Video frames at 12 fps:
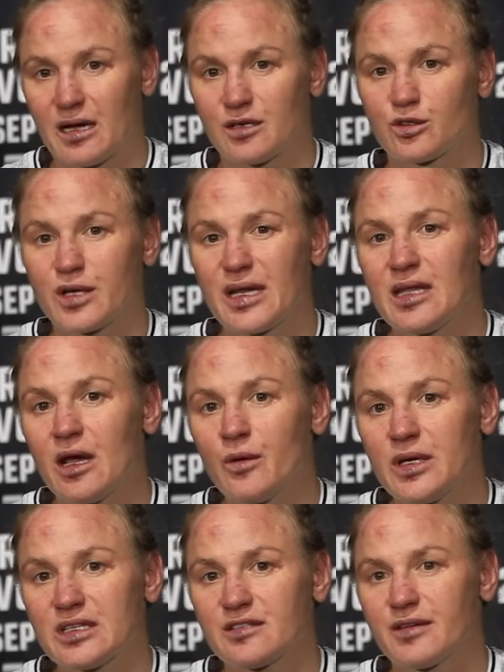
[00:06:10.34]
Right now,
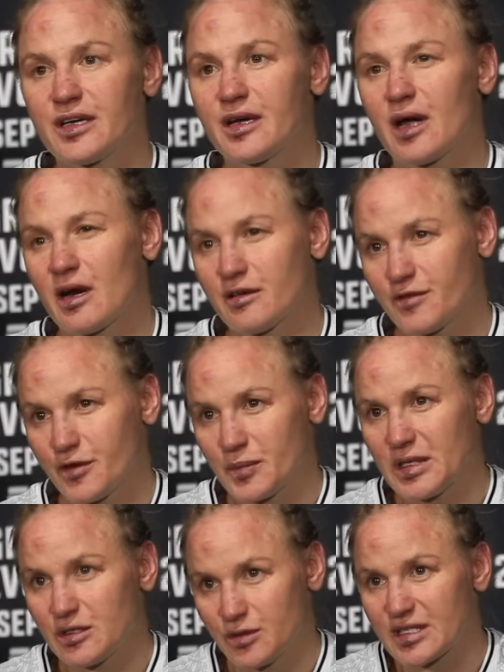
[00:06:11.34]
it's very hard for
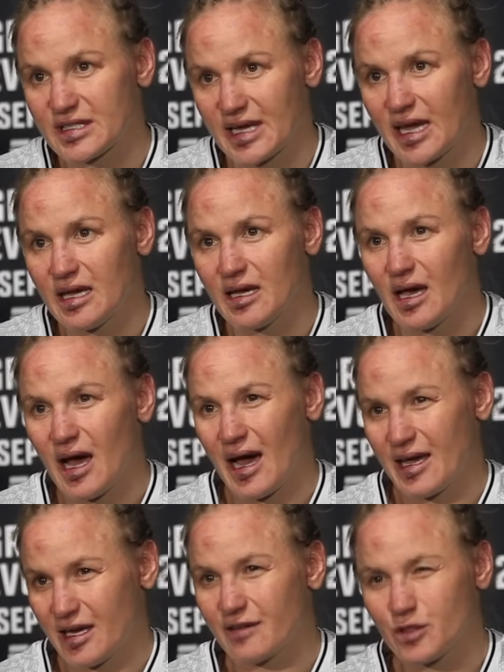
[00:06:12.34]
me to say.
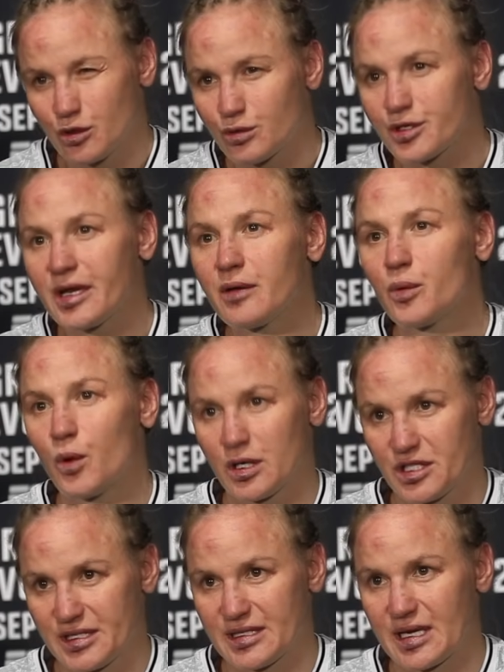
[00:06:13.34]
I have to
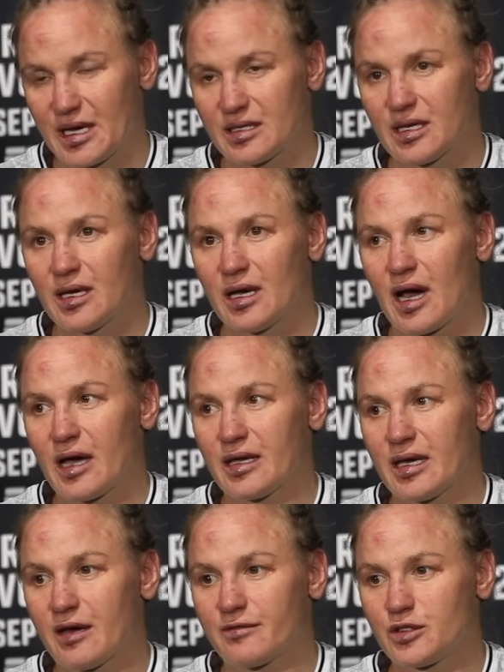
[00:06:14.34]
rewatch that. I
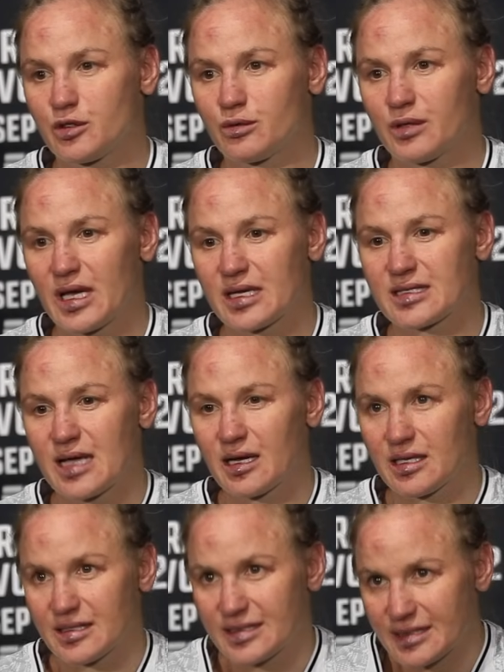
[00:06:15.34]
have to
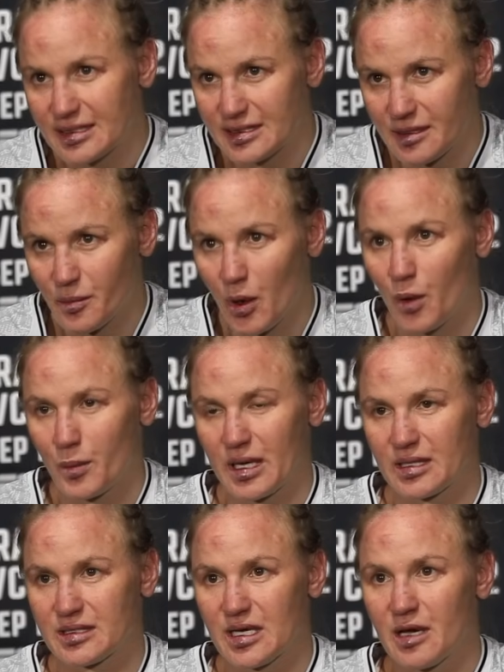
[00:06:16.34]
exactly see the
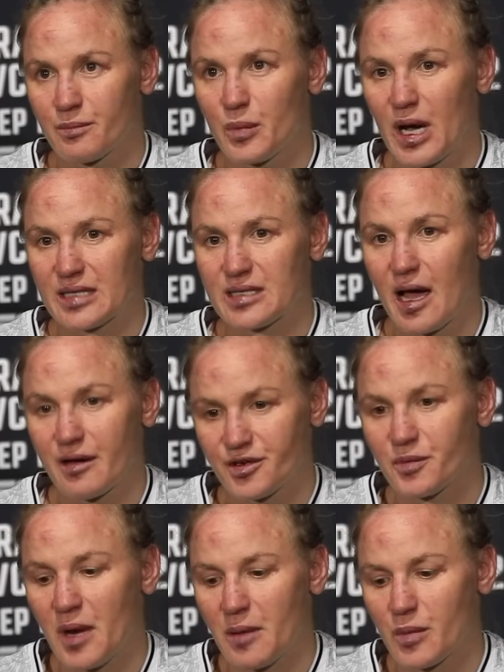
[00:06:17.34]
moment. But I
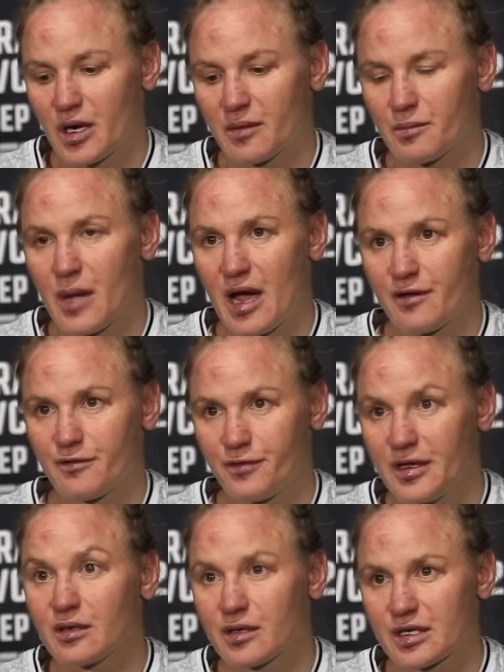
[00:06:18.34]
remember my
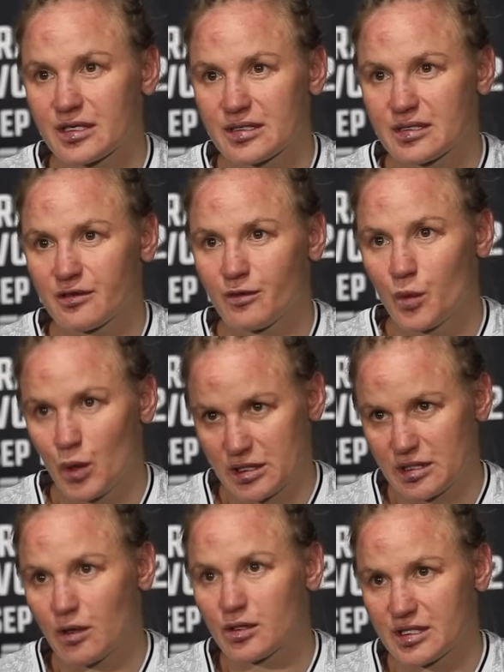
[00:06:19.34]
fingers
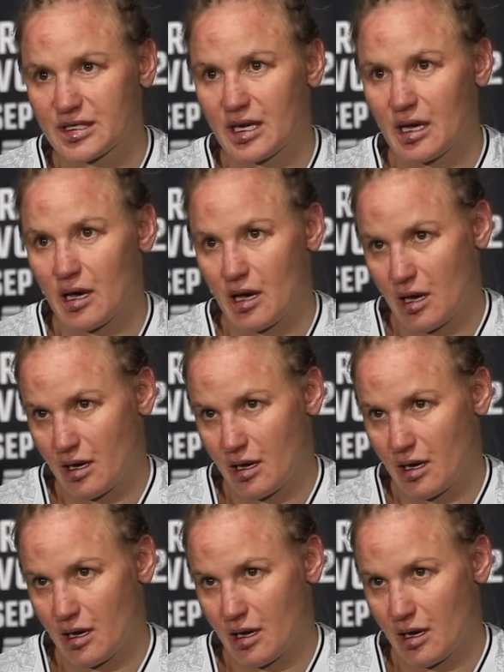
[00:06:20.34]
was on the